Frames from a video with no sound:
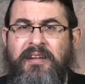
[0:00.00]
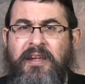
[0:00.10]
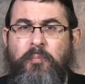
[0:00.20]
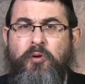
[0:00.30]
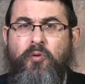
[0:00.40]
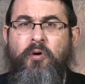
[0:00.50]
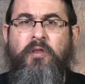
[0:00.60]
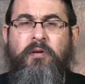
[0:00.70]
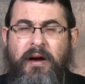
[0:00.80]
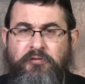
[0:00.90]
and they put all
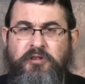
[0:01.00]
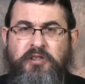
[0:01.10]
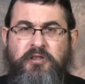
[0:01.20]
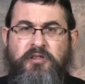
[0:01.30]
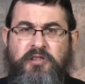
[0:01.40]
their efforts into